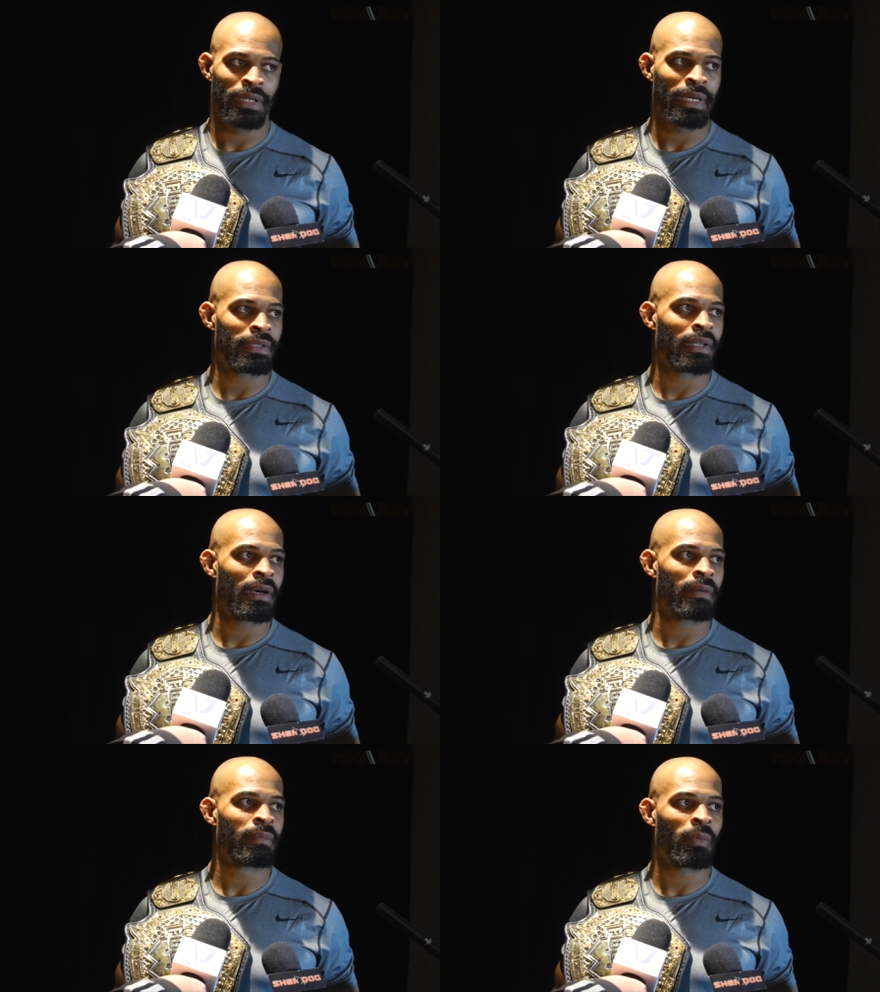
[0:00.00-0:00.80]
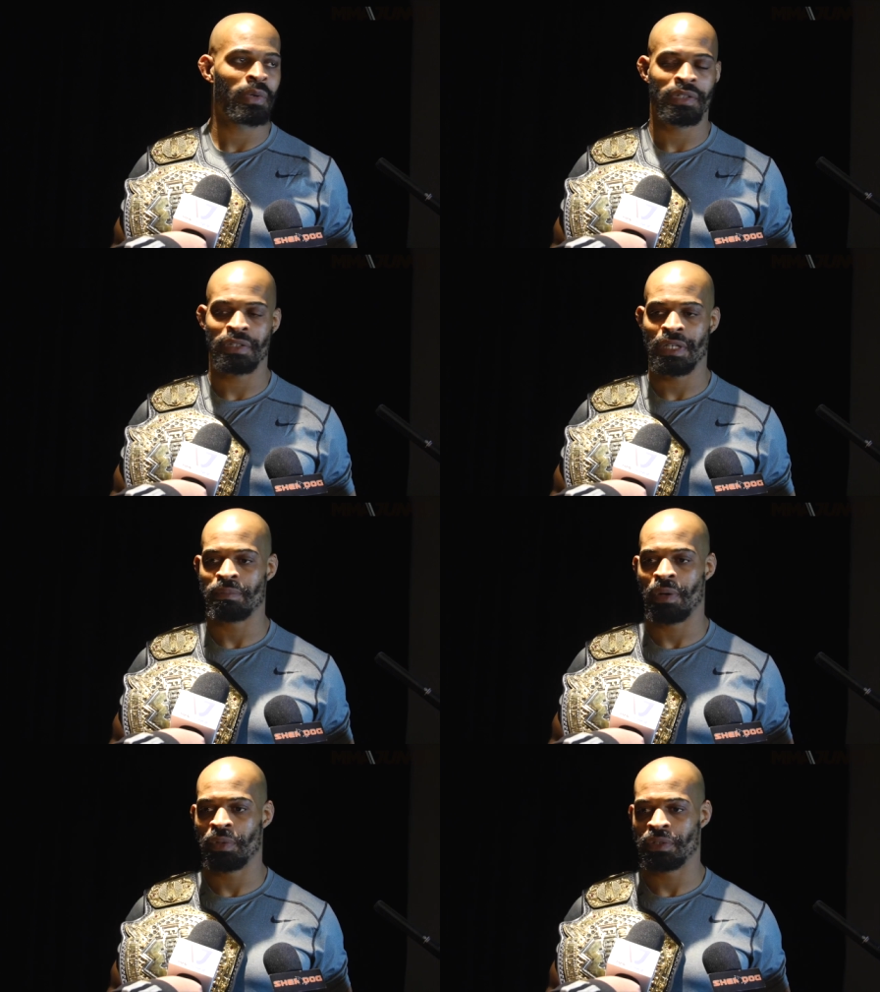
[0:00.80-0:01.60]
and um, I wanted to keep
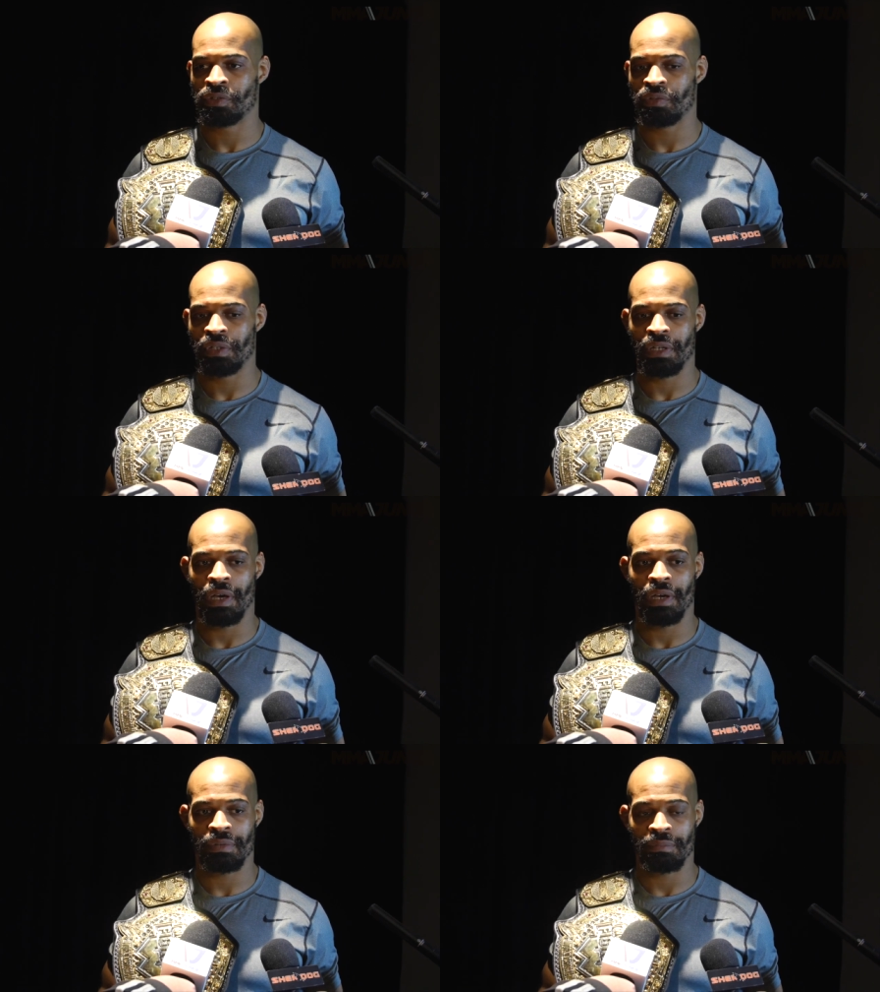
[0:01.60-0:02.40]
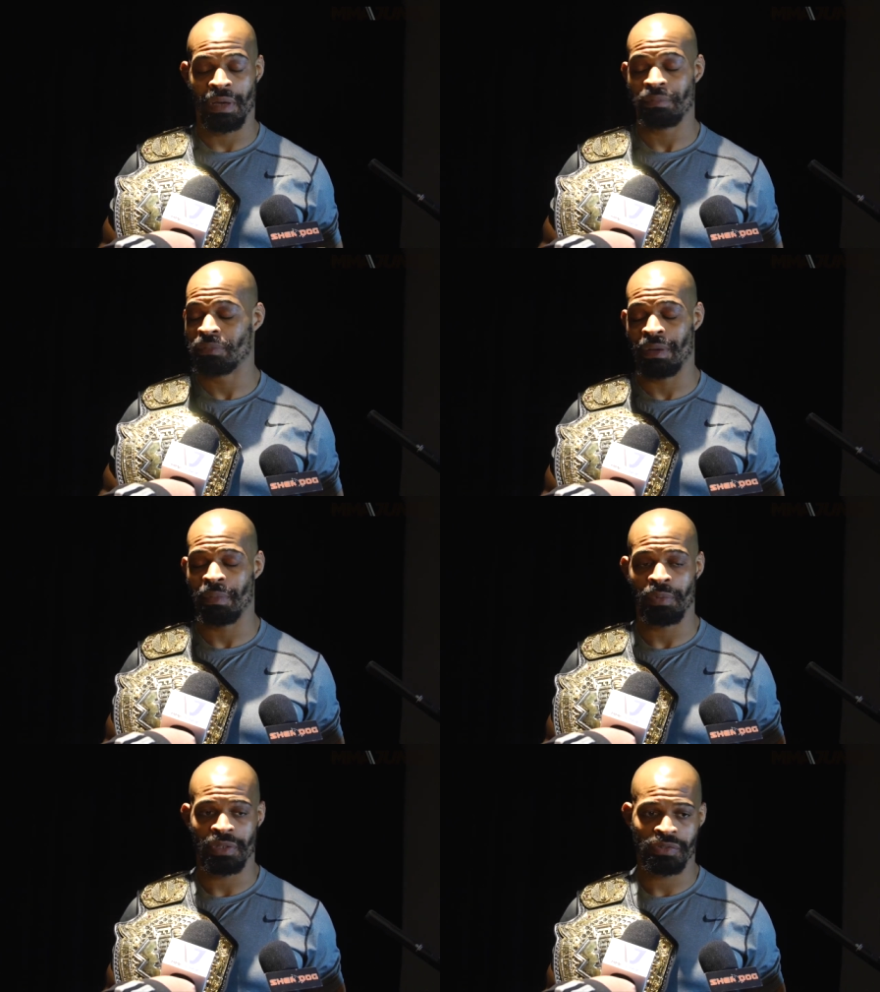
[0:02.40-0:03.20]
my winning streak, uh, my not
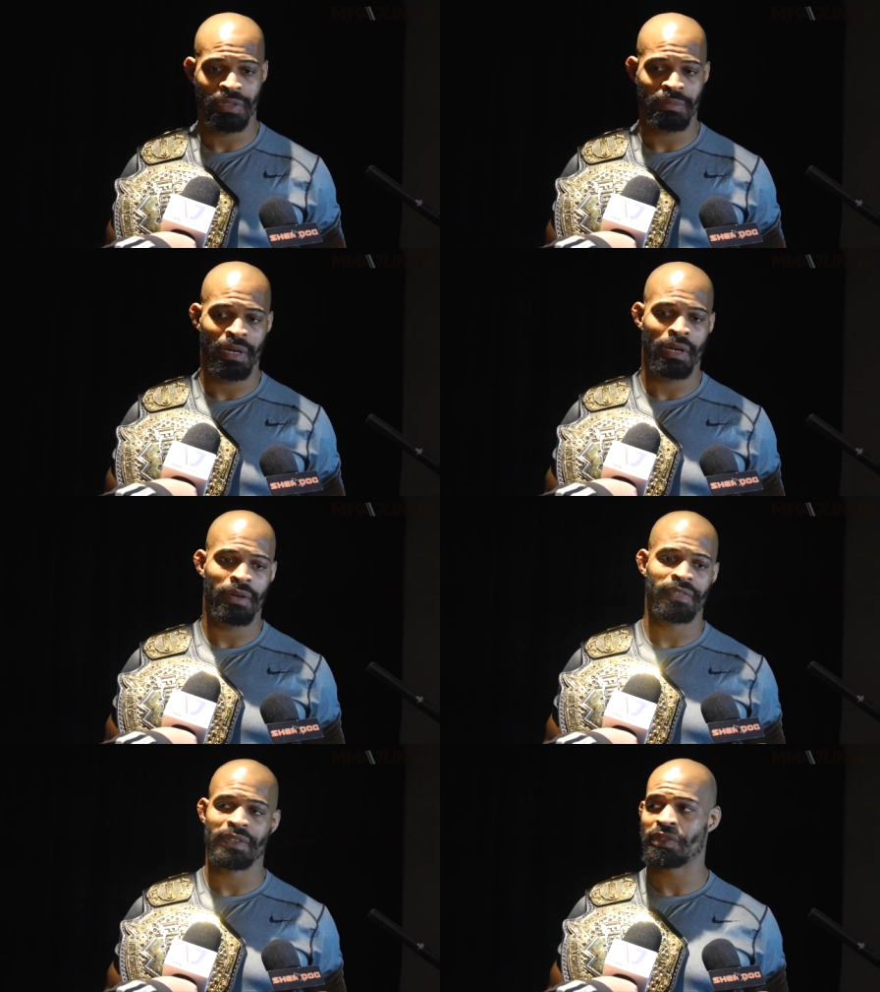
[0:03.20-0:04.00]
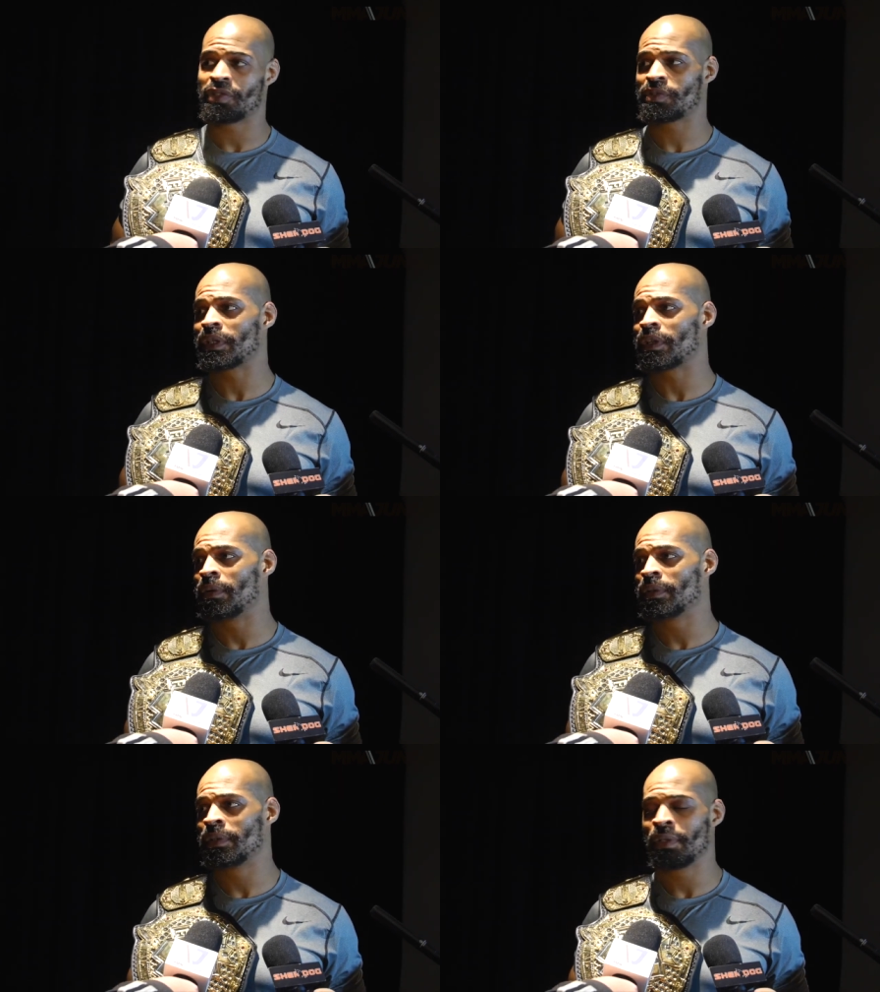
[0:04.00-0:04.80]
my winning streak, my uh, finishing streak
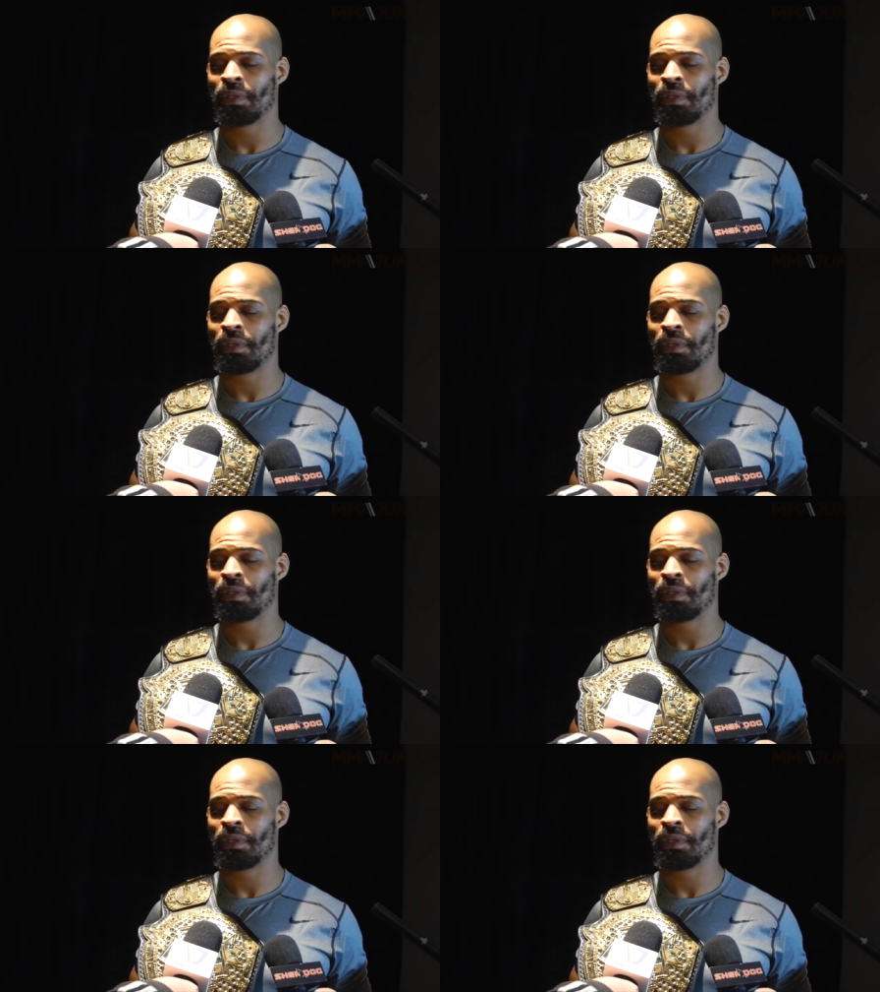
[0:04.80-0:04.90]
going.